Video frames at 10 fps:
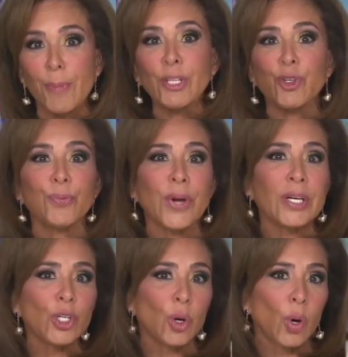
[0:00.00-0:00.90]

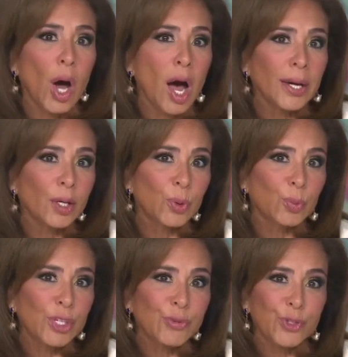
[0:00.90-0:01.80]
Pennsylvania, Ohio,
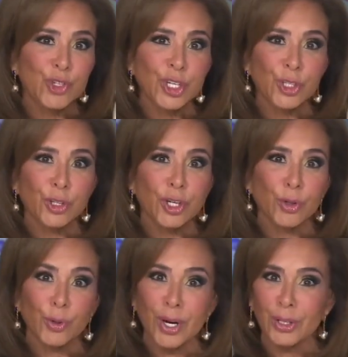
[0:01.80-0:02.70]
and West Virginia
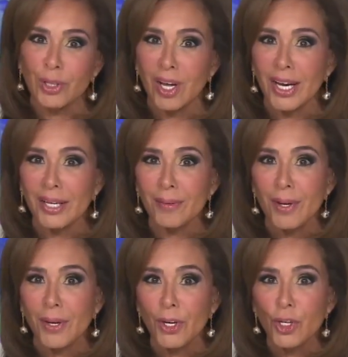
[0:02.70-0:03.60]
are on the line,
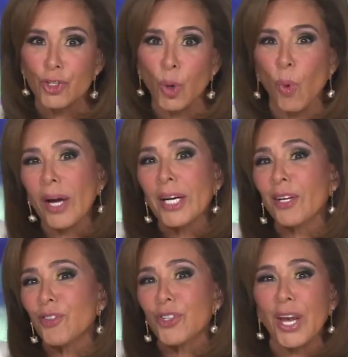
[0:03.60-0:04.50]
so why
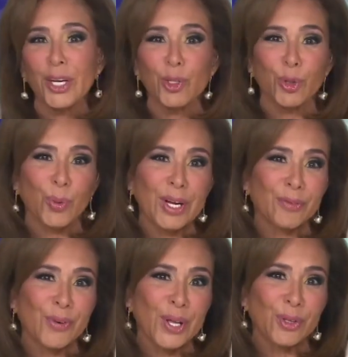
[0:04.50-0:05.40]
not say you'll
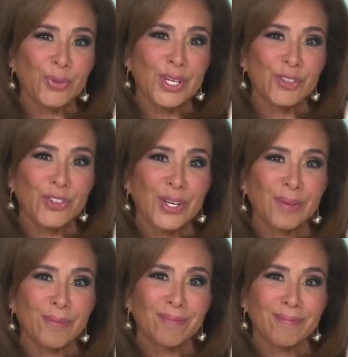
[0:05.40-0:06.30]
grandfather things
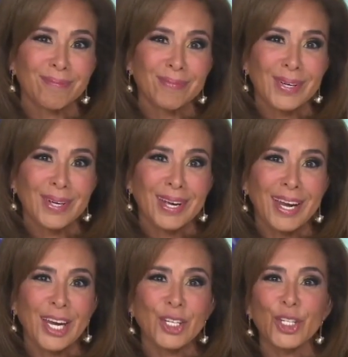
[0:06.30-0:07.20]
in?
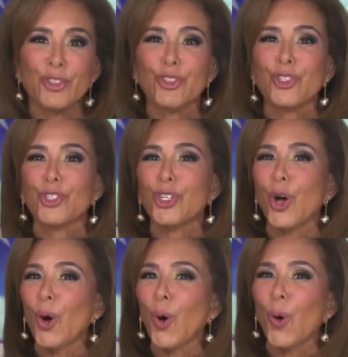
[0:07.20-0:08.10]
And it's
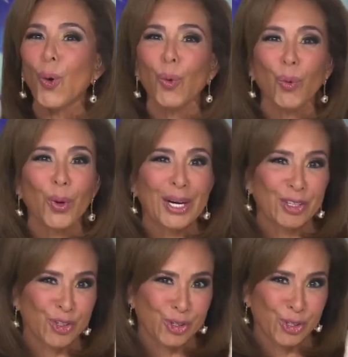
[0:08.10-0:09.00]
so
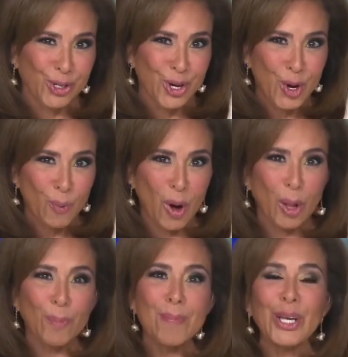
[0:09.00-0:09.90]
rich.
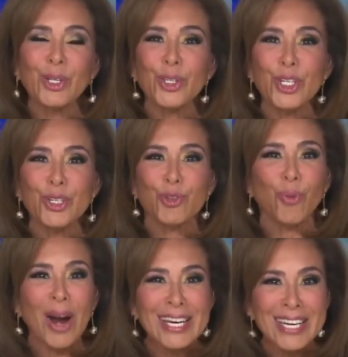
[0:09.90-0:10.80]
While millions
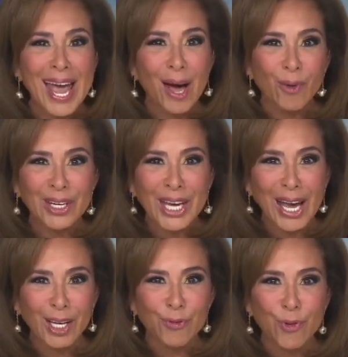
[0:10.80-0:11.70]
right now in
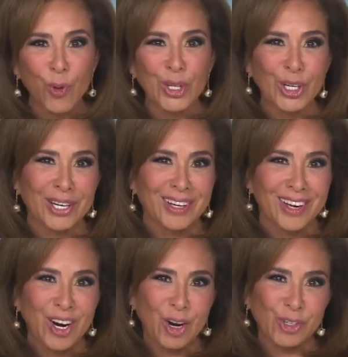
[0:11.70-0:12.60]
California
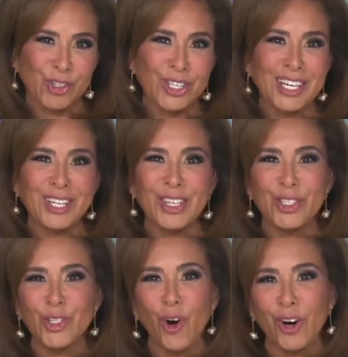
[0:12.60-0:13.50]
are sitting in the
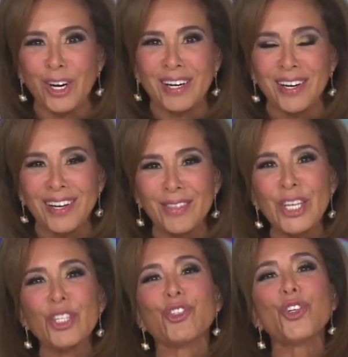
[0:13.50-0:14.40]
dark,
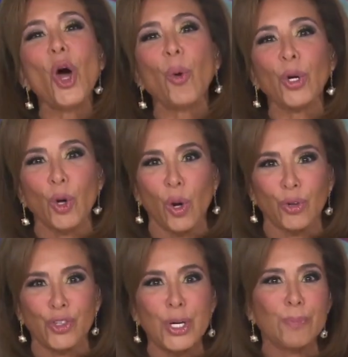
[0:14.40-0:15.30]
these
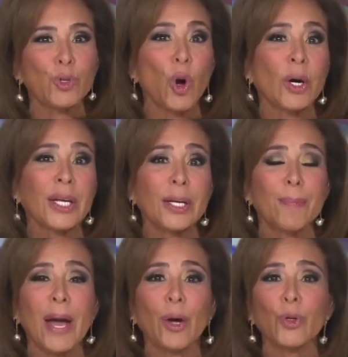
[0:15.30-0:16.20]
know-it-alls keep talking
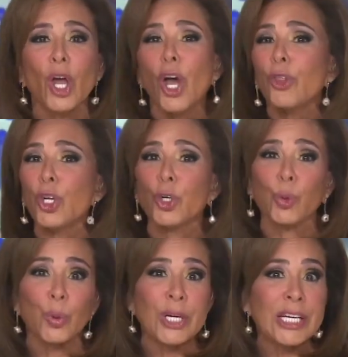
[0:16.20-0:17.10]
about the
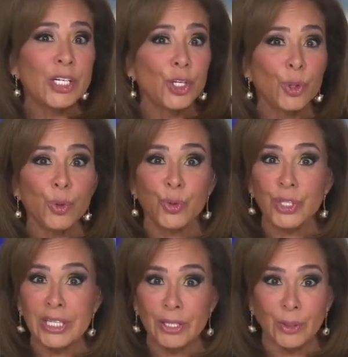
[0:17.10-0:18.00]
Green New
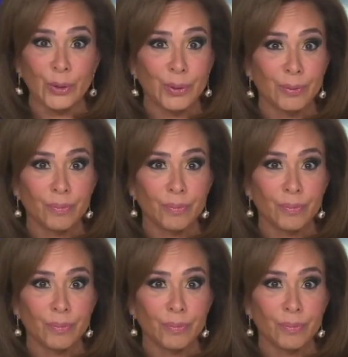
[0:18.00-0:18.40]
Deal.